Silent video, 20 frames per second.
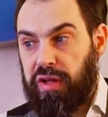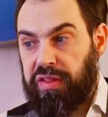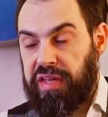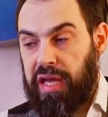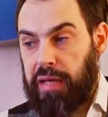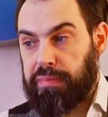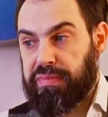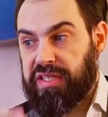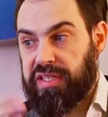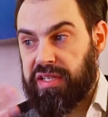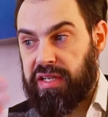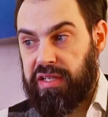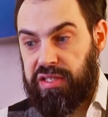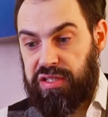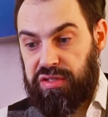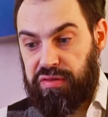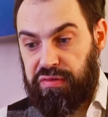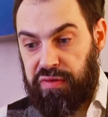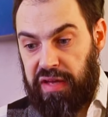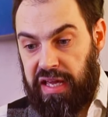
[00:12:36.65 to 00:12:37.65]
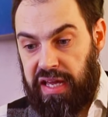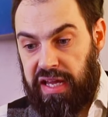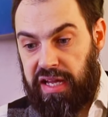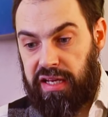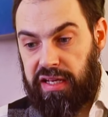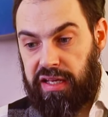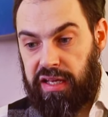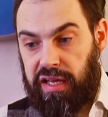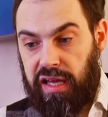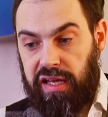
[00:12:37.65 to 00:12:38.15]
the absence of
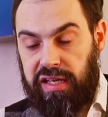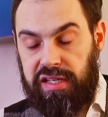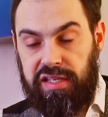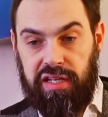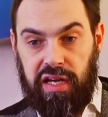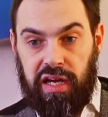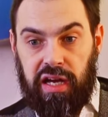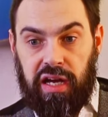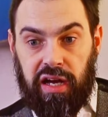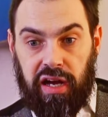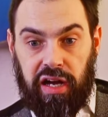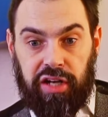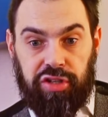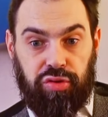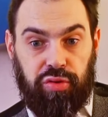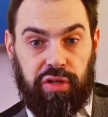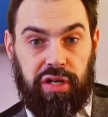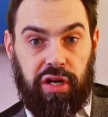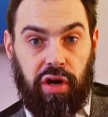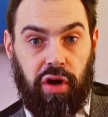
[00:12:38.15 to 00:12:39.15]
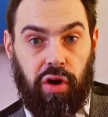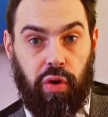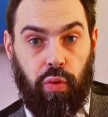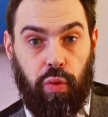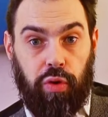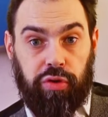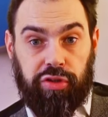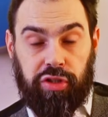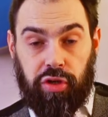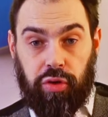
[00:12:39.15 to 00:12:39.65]
healing, is actually
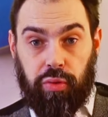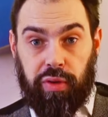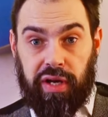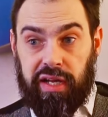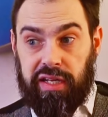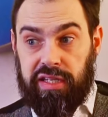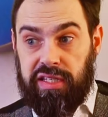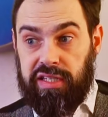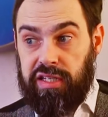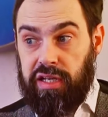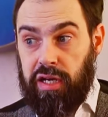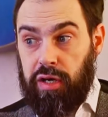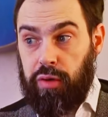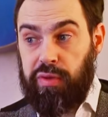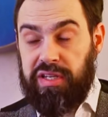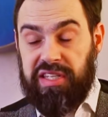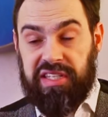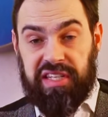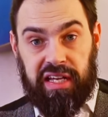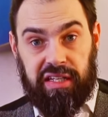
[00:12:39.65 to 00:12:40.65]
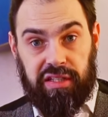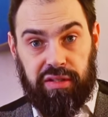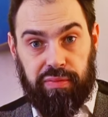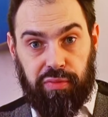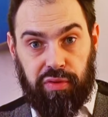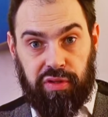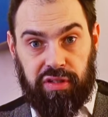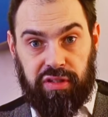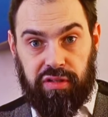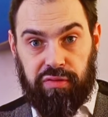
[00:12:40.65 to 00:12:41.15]
what creates
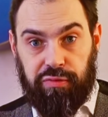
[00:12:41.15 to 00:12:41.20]
resentment,